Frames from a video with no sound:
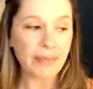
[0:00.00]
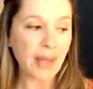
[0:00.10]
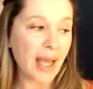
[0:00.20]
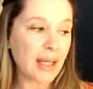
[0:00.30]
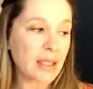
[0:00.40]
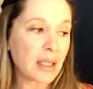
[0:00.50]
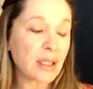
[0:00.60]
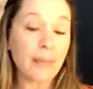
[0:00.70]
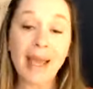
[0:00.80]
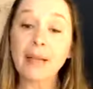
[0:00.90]
And
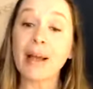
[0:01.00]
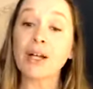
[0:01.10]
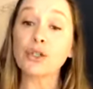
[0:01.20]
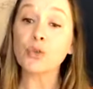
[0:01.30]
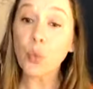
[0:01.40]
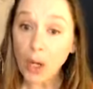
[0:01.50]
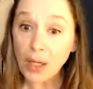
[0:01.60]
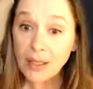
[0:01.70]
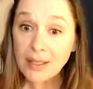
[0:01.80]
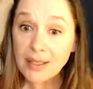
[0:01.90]
to make matters
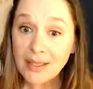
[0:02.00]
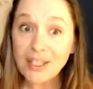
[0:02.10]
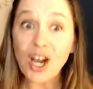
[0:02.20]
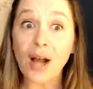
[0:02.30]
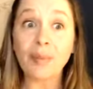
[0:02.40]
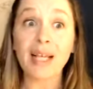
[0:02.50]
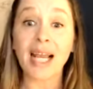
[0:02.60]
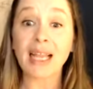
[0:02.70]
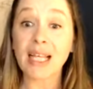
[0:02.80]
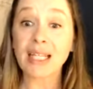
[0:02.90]
worse, to
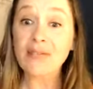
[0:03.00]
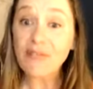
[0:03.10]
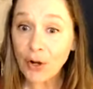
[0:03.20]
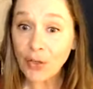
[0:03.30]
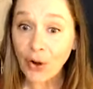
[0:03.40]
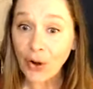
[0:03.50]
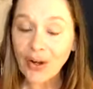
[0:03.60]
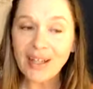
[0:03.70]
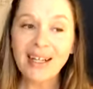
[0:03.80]
complicate things further,